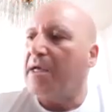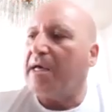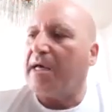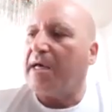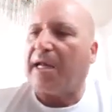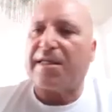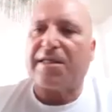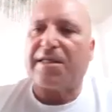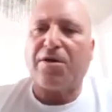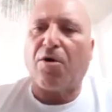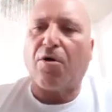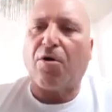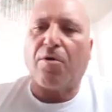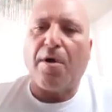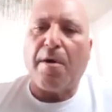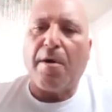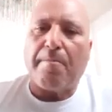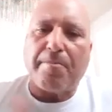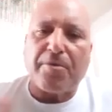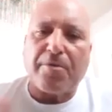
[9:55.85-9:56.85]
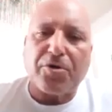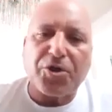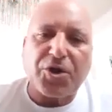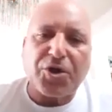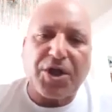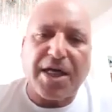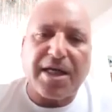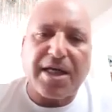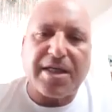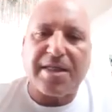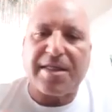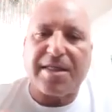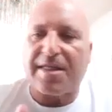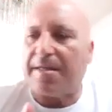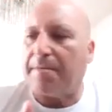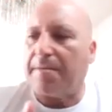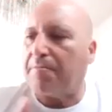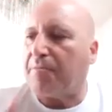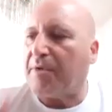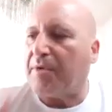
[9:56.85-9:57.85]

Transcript: and I see all Mercedes and